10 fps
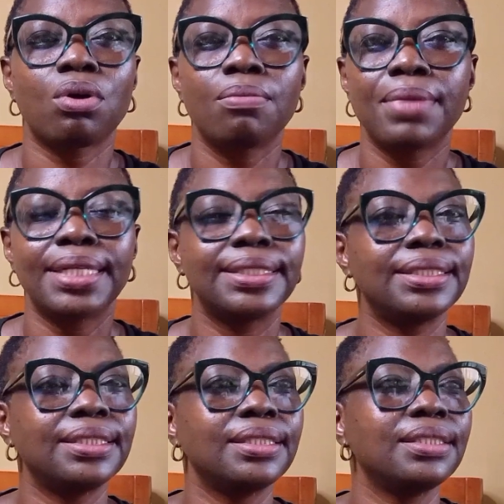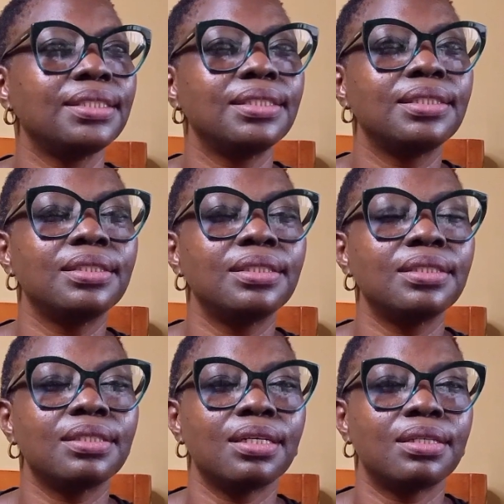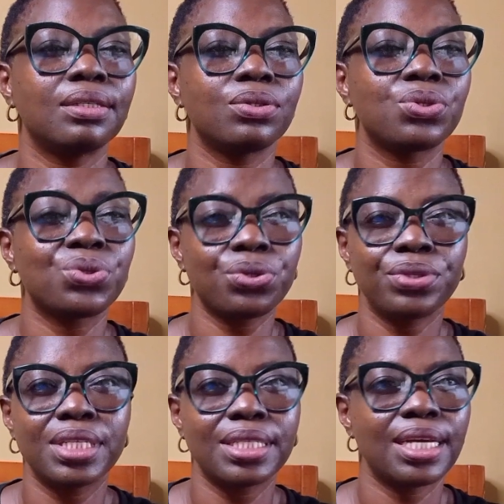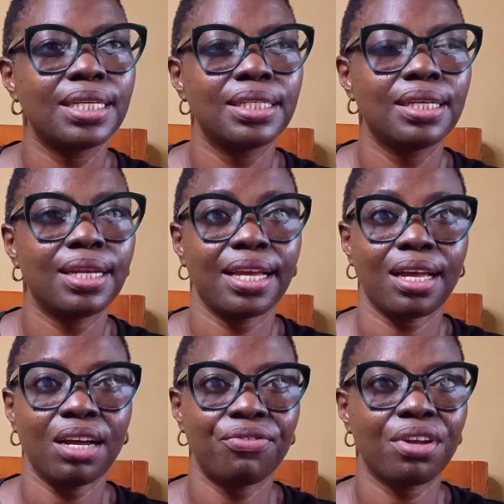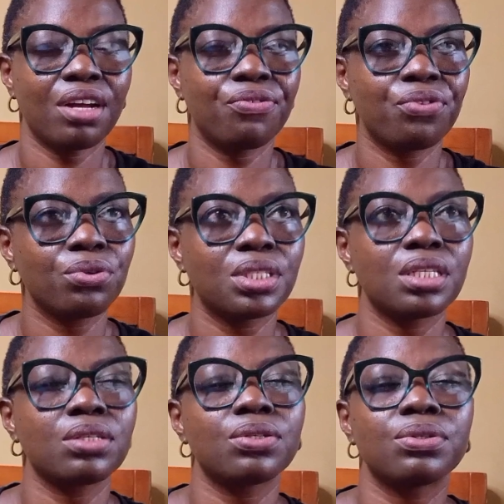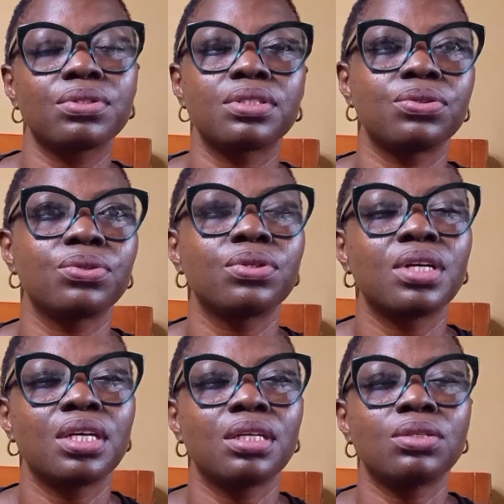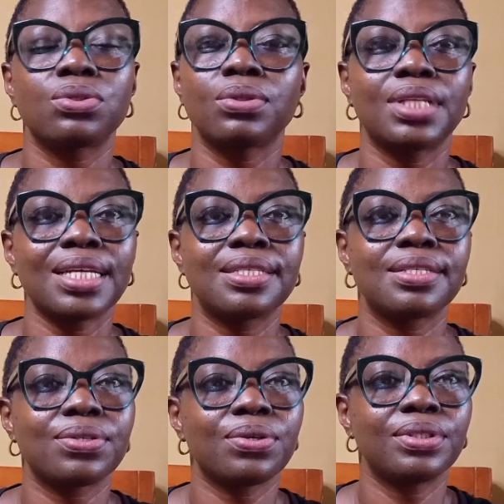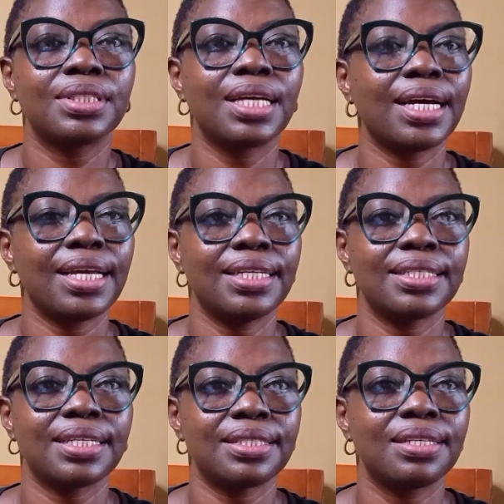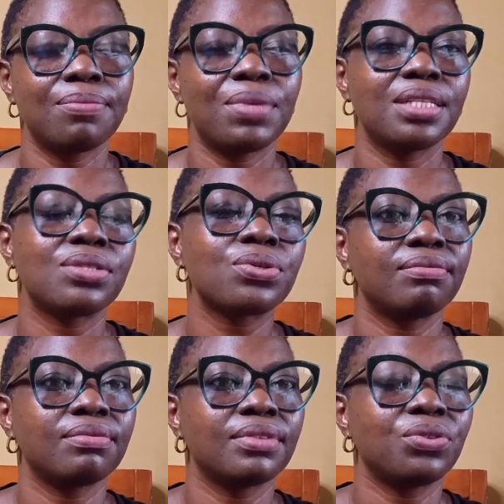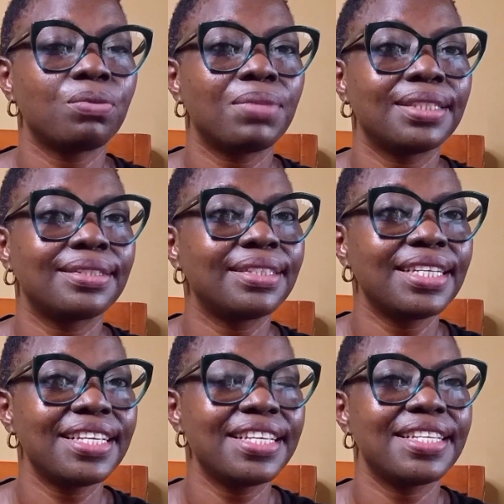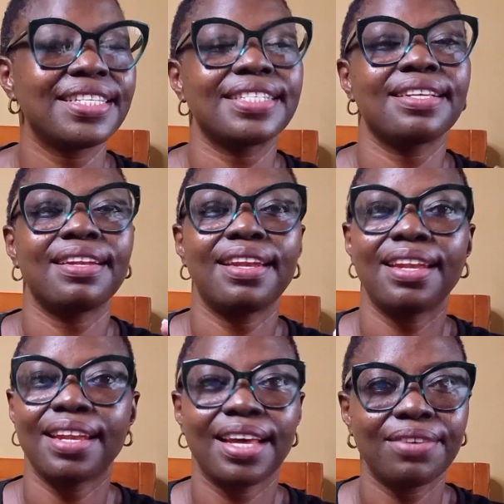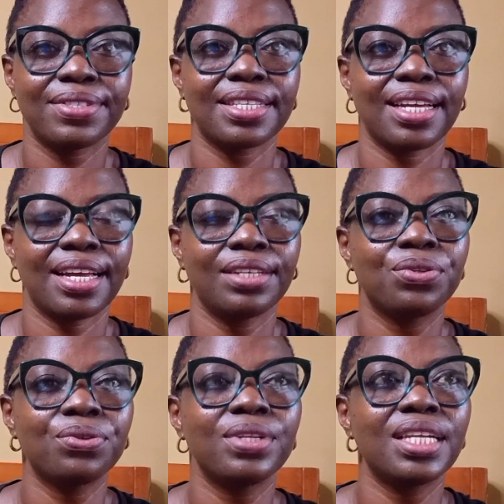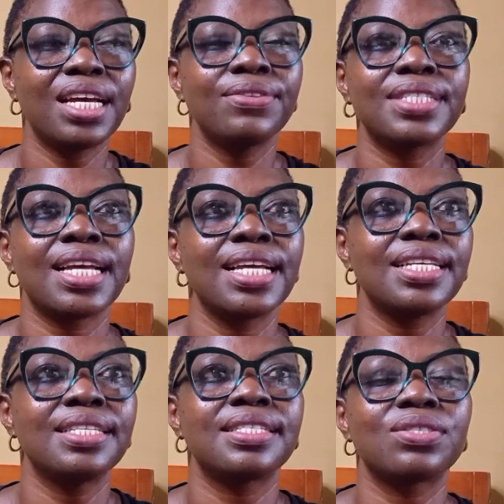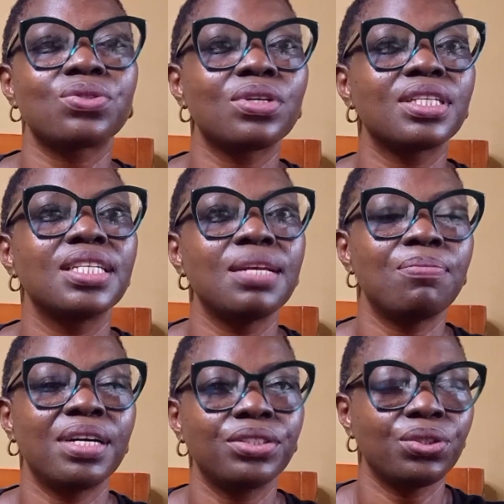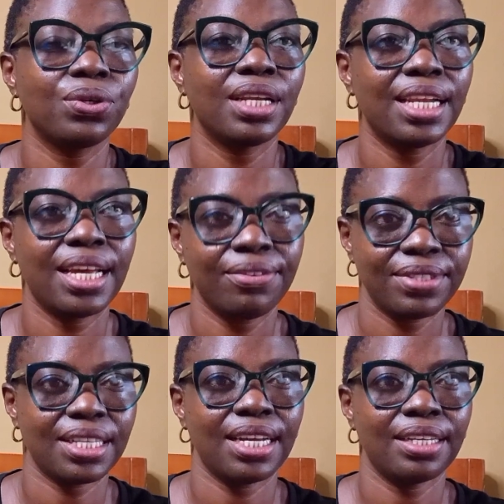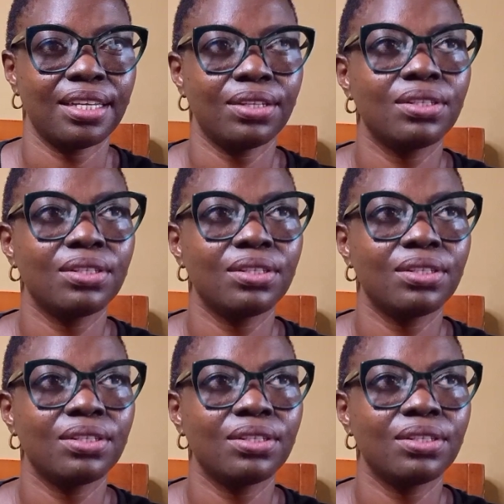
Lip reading: comedy, storytelling like African folk tales. So that is under entertainment. Number three is lifestyle. Lifestyle is talking about your lifestyle,